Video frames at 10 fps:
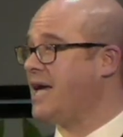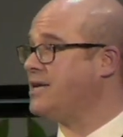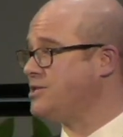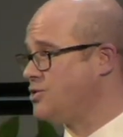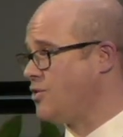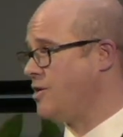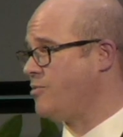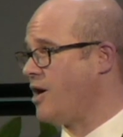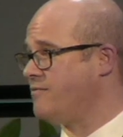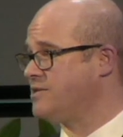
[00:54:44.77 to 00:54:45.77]
statutory
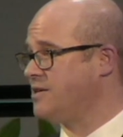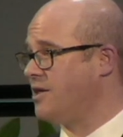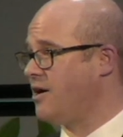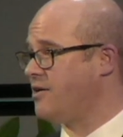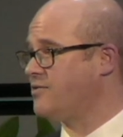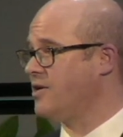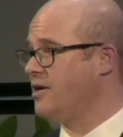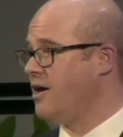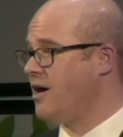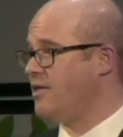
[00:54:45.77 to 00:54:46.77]
privacy laws
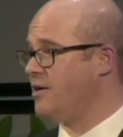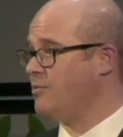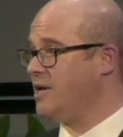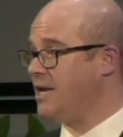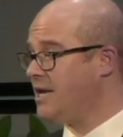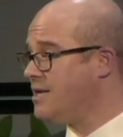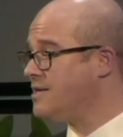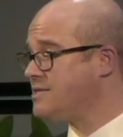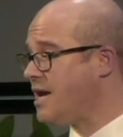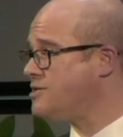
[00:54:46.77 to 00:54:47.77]
that we need. And
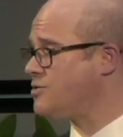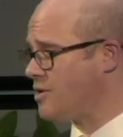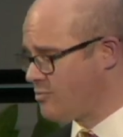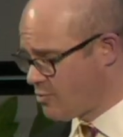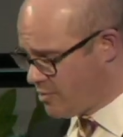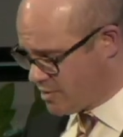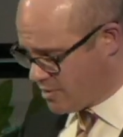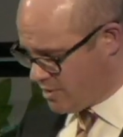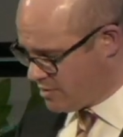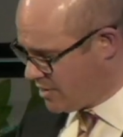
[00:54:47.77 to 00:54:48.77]
the statutory rules
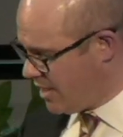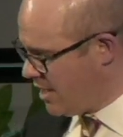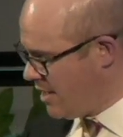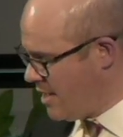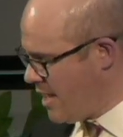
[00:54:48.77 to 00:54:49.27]
are usually